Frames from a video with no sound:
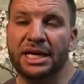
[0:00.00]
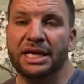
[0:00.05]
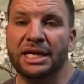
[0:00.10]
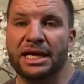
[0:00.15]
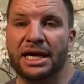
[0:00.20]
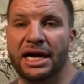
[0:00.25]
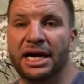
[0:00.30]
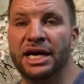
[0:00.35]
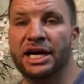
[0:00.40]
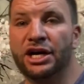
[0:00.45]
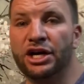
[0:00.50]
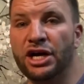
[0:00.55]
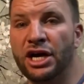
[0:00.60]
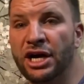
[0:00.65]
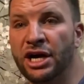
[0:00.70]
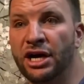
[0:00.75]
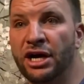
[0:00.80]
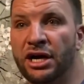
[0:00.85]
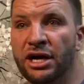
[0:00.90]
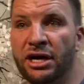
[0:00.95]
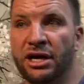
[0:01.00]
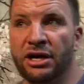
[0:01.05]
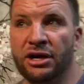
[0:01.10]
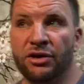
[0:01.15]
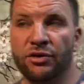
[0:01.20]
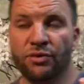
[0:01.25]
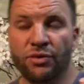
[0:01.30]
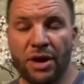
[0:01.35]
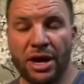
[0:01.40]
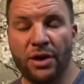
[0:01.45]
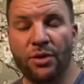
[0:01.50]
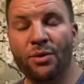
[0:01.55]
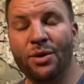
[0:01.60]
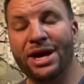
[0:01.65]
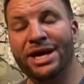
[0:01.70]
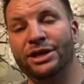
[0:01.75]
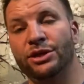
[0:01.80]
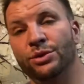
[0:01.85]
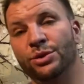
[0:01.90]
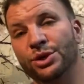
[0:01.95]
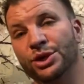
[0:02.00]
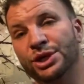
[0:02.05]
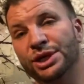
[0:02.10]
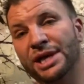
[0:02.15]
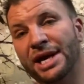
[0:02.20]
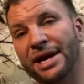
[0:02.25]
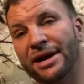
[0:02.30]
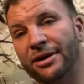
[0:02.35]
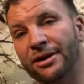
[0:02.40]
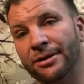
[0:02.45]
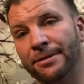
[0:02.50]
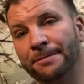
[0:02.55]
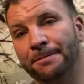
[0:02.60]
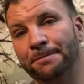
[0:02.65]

a great way to share